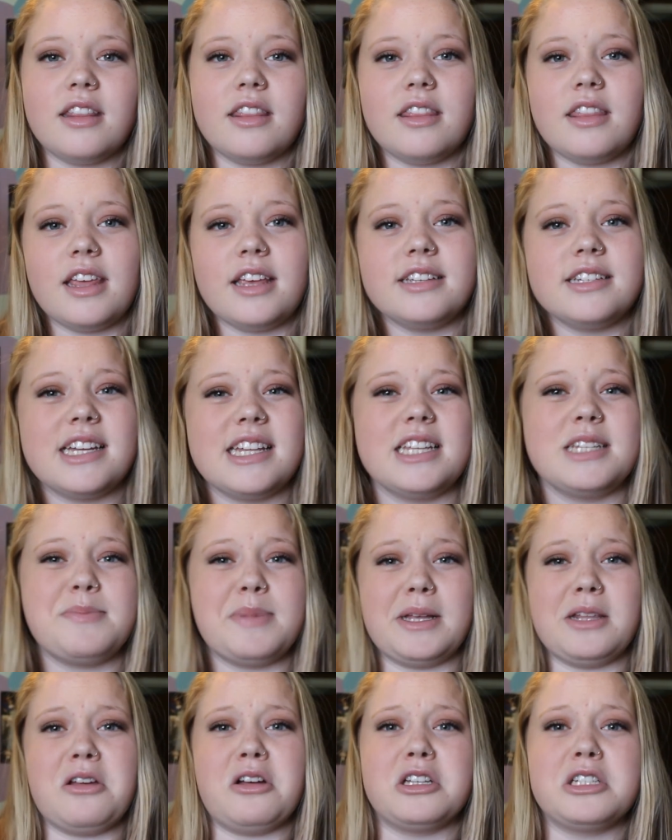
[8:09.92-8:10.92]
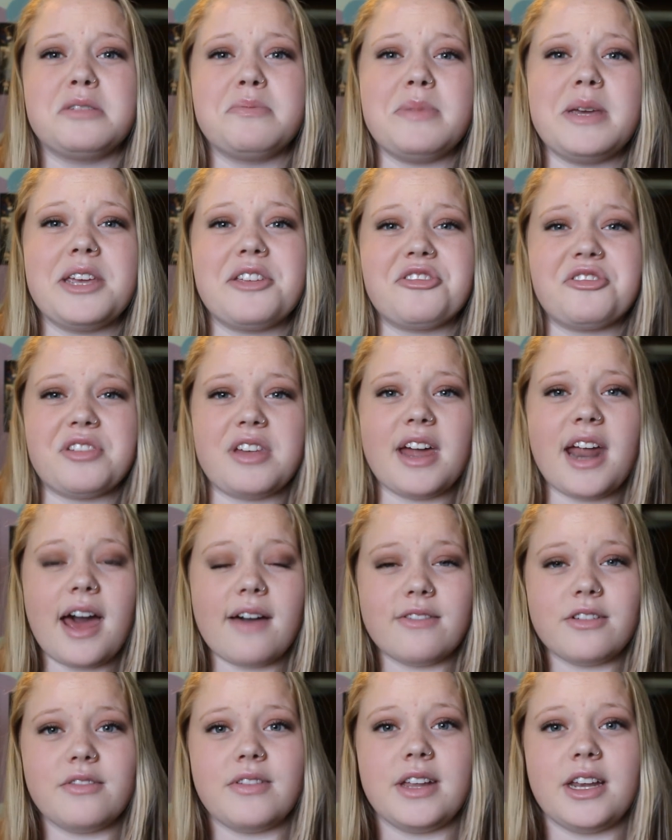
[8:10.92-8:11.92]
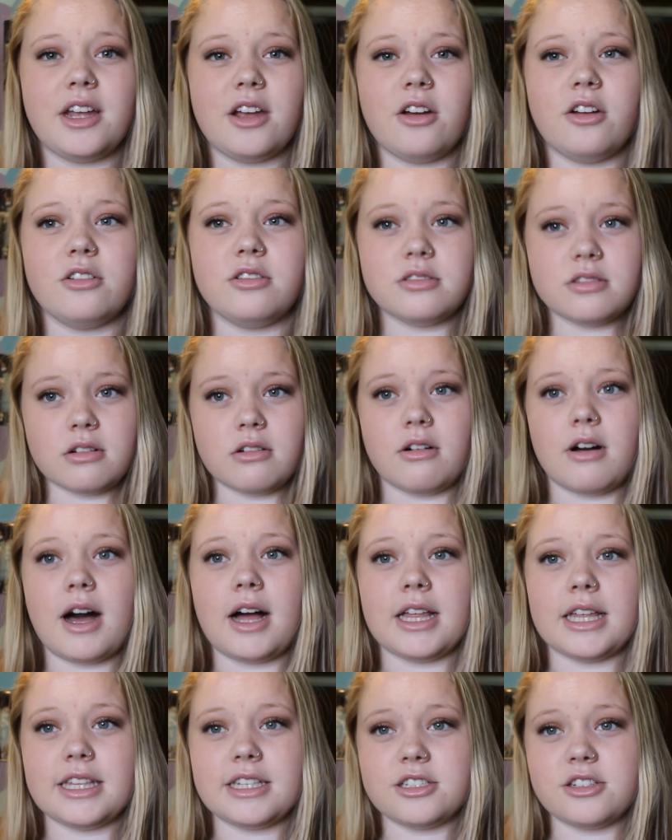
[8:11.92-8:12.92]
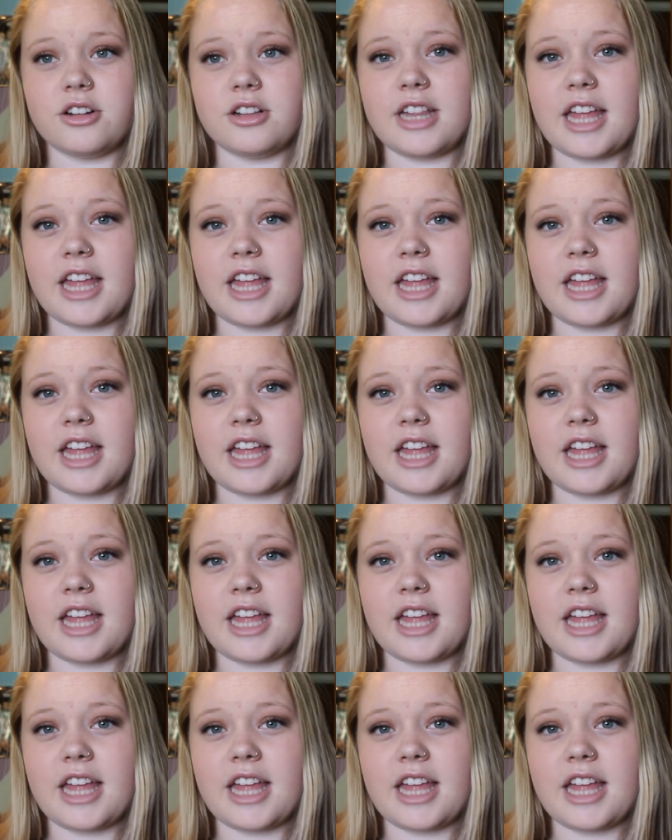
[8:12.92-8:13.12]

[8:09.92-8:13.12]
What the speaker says: They say this big long speech that I have on video, so I'll insert